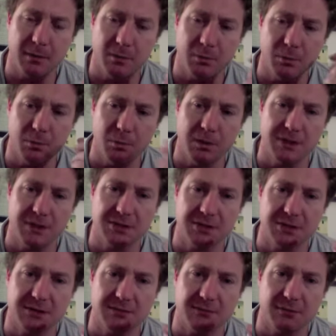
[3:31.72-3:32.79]

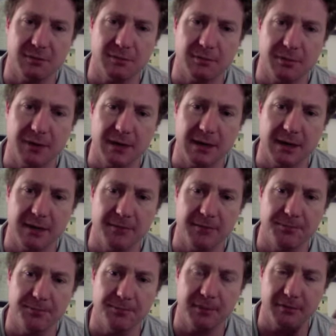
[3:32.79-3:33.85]
richness from
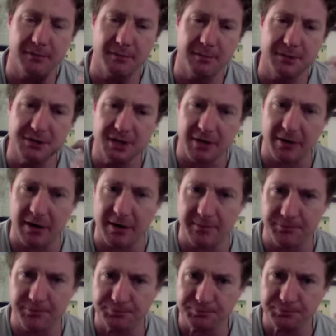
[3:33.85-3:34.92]
the sherry
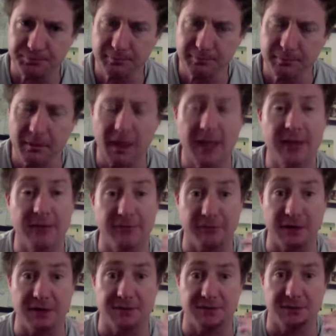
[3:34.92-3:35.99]
and the
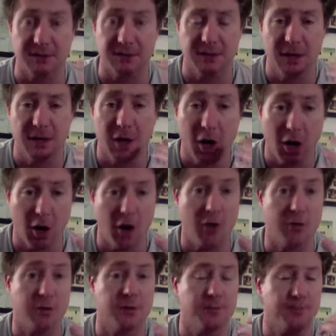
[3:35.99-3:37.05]
French
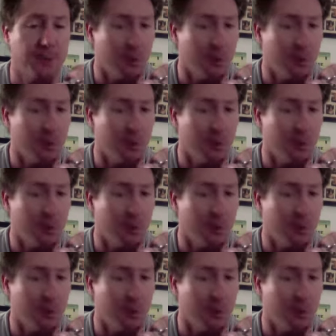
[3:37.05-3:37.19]
oak,